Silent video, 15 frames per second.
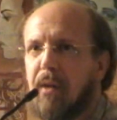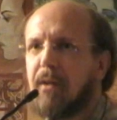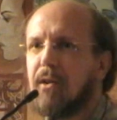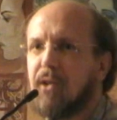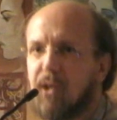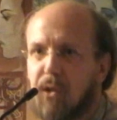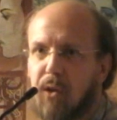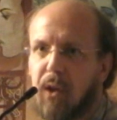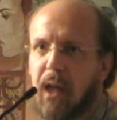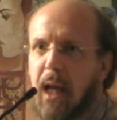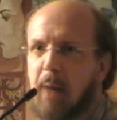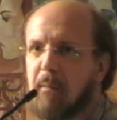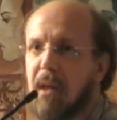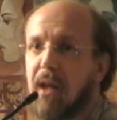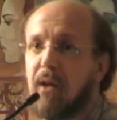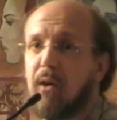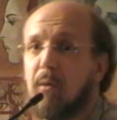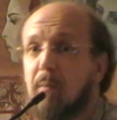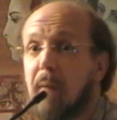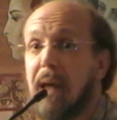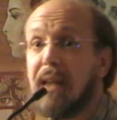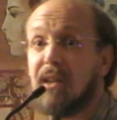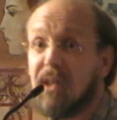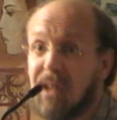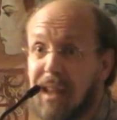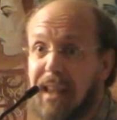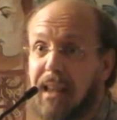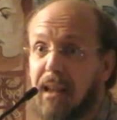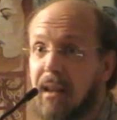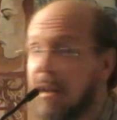The surname that you may
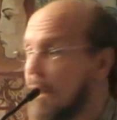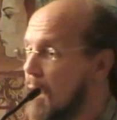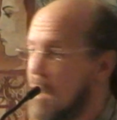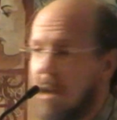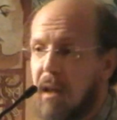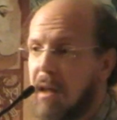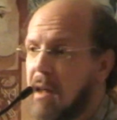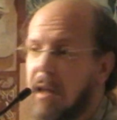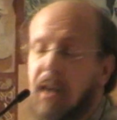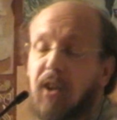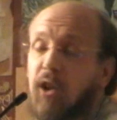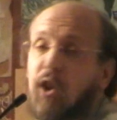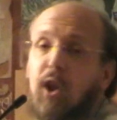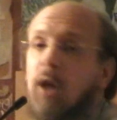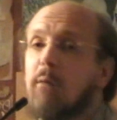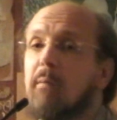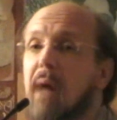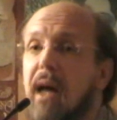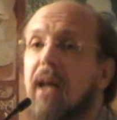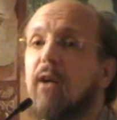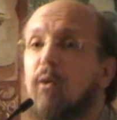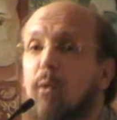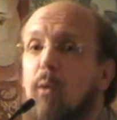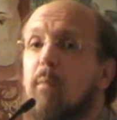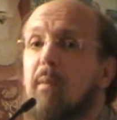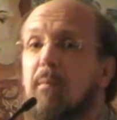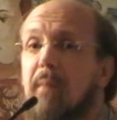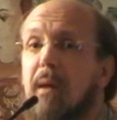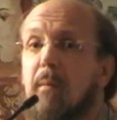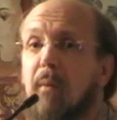see, it's shared by a group
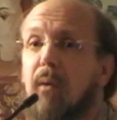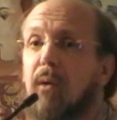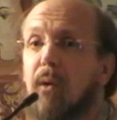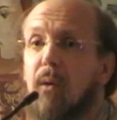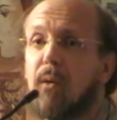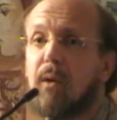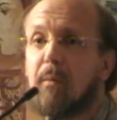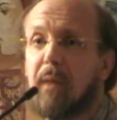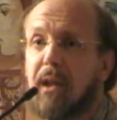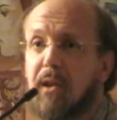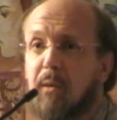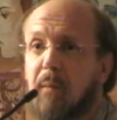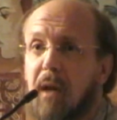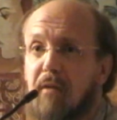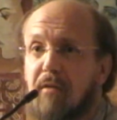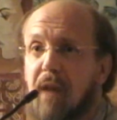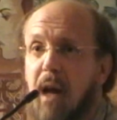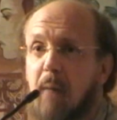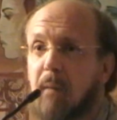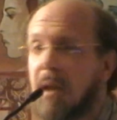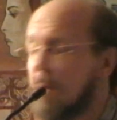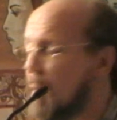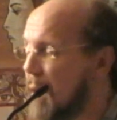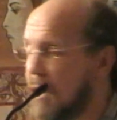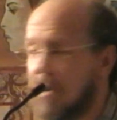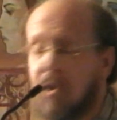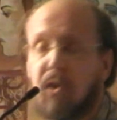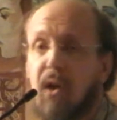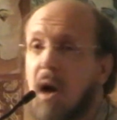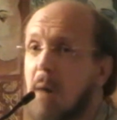of people known to me as my family, but
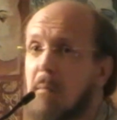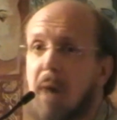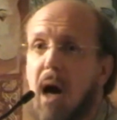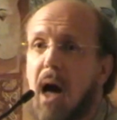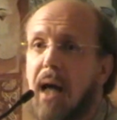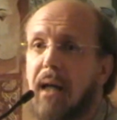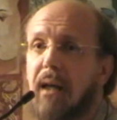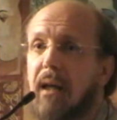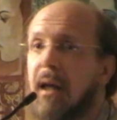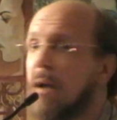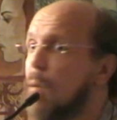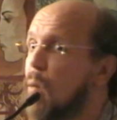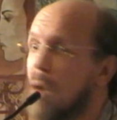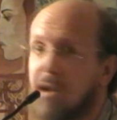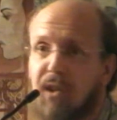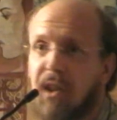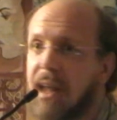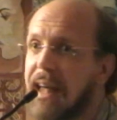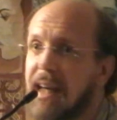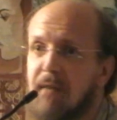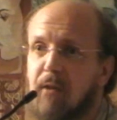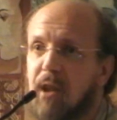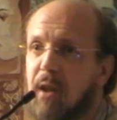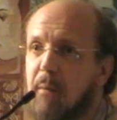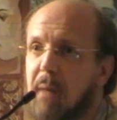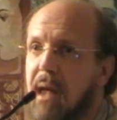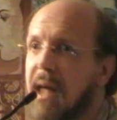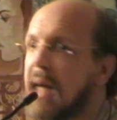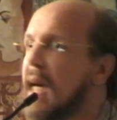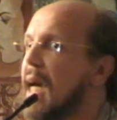it's not mine. It wasn't given to
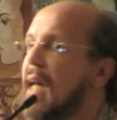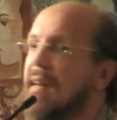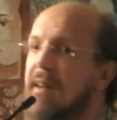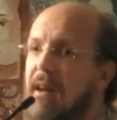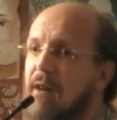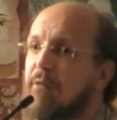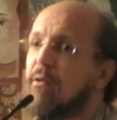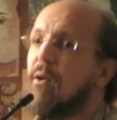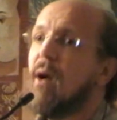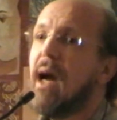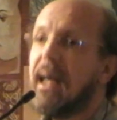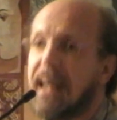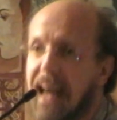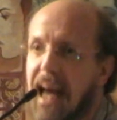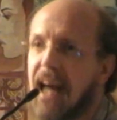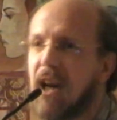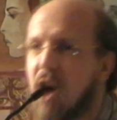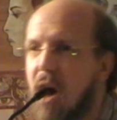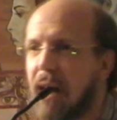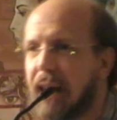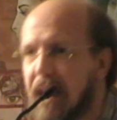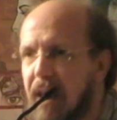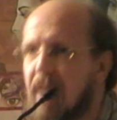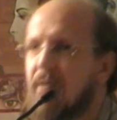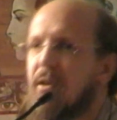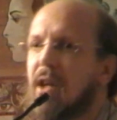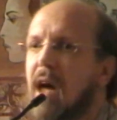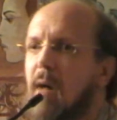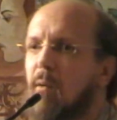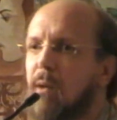me, and therefore I cannot give
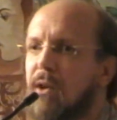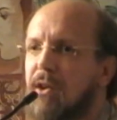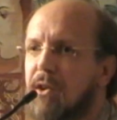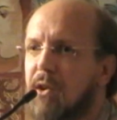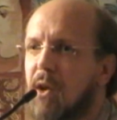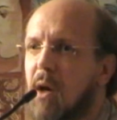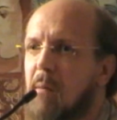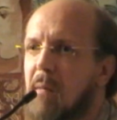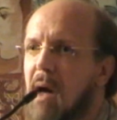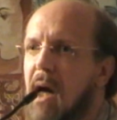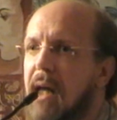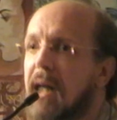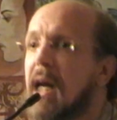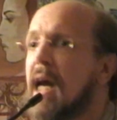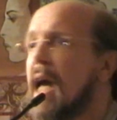that which is not mine.